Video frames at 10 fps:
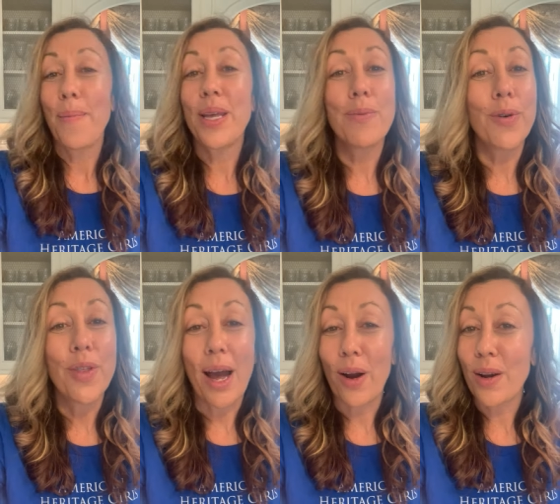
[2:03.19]
people
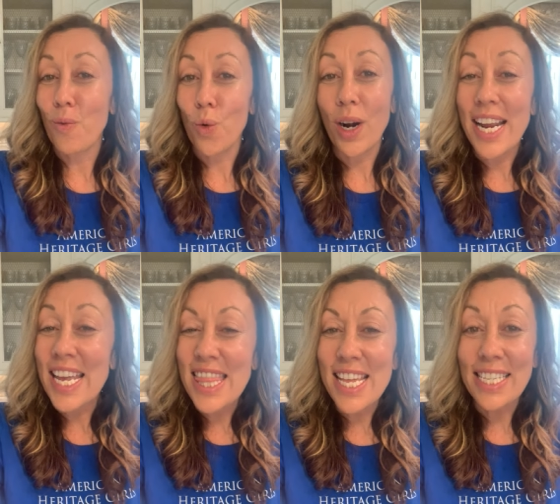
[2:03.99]
that were
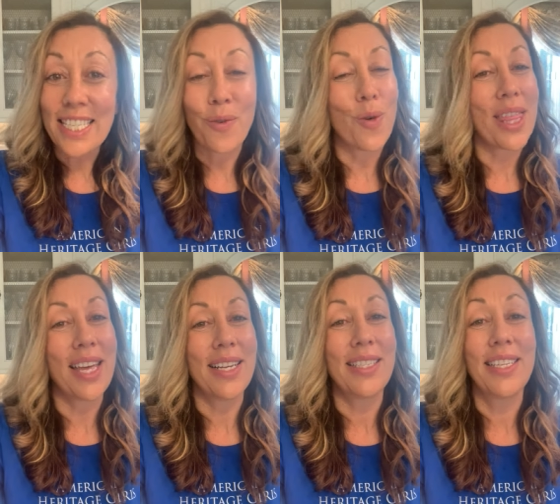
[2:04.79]
in this with
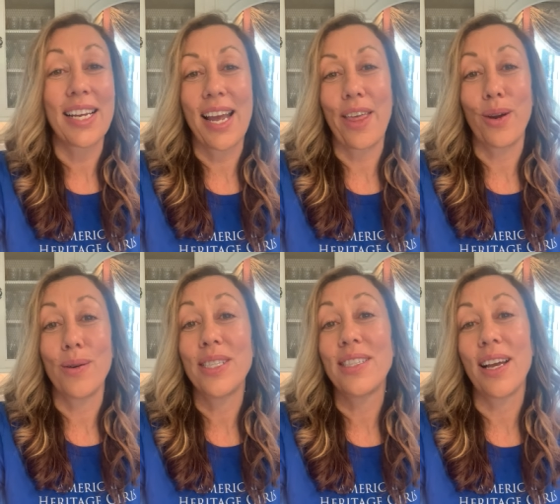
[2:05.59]
us together. It
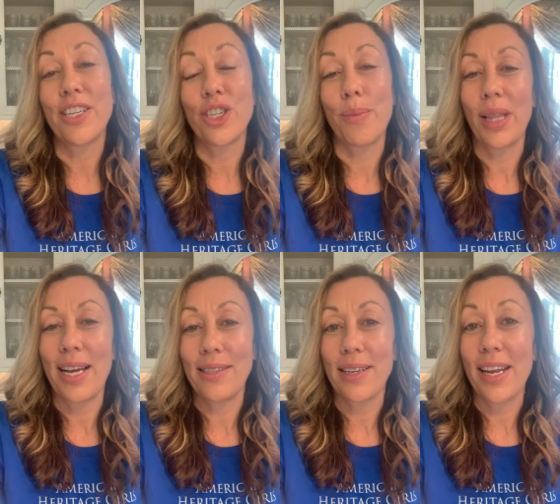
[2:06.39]
was such a
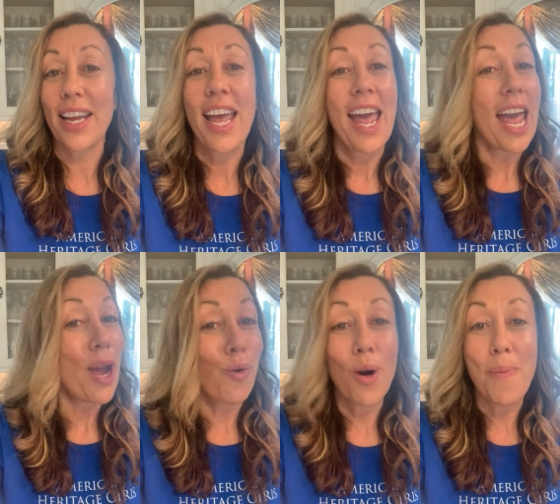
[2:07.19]
blessing.
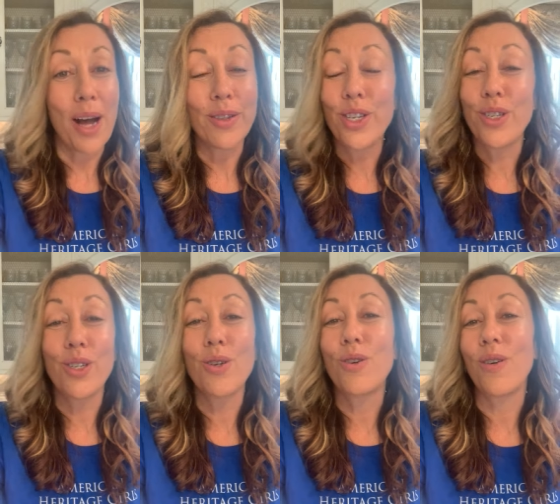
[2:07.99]
And we're about to
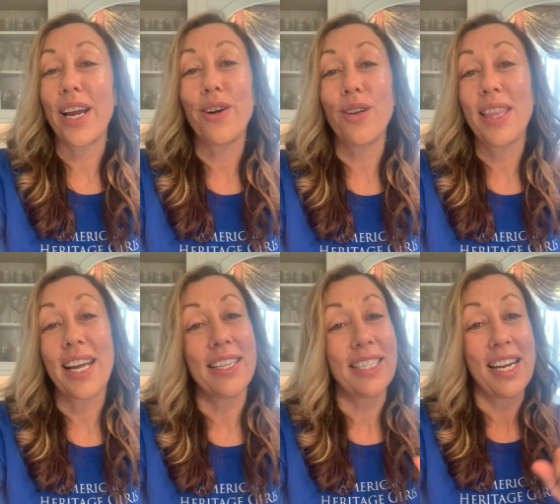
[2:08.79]
do greater
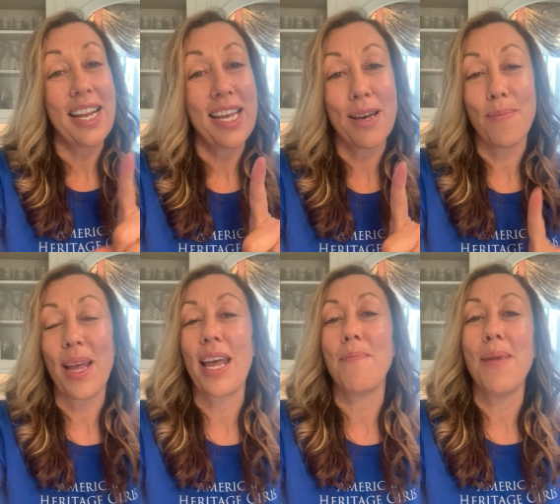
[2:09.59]
things in him.
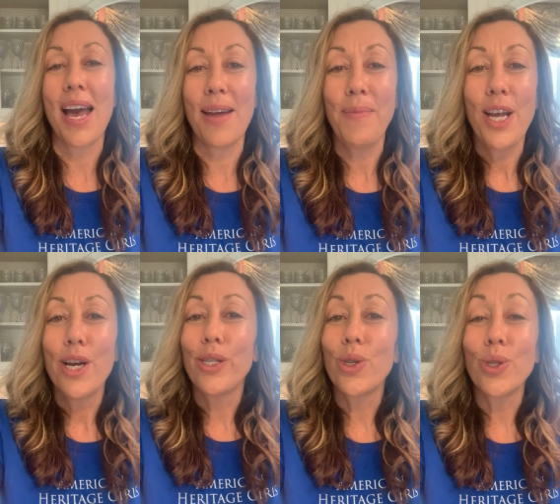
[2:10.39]
Amen.
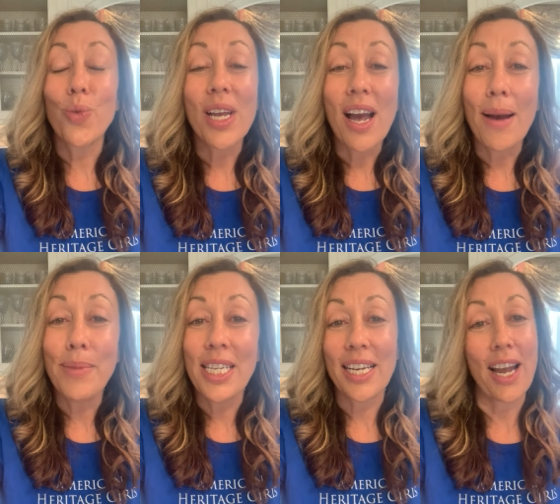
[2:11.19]
So as we
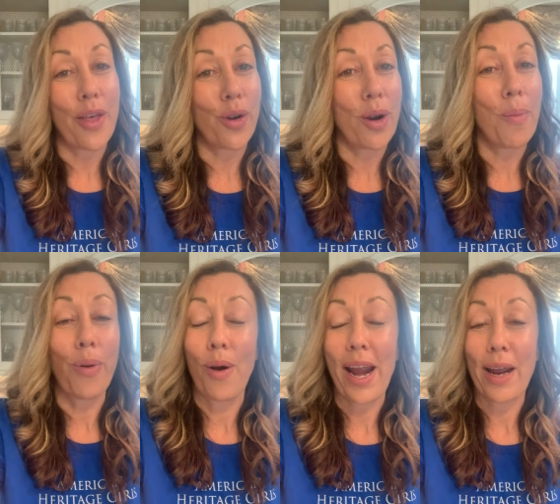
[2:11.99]
come together and
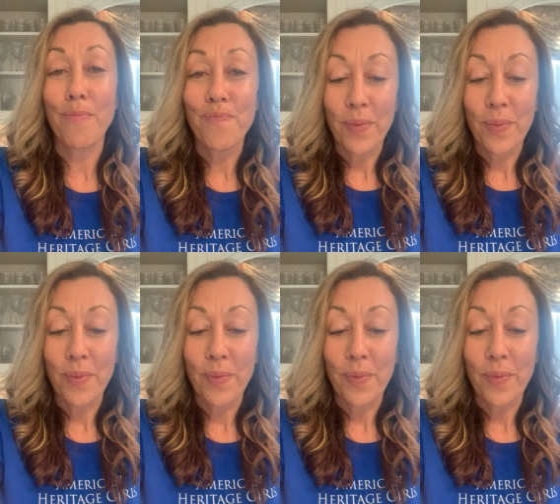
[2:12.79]
pray,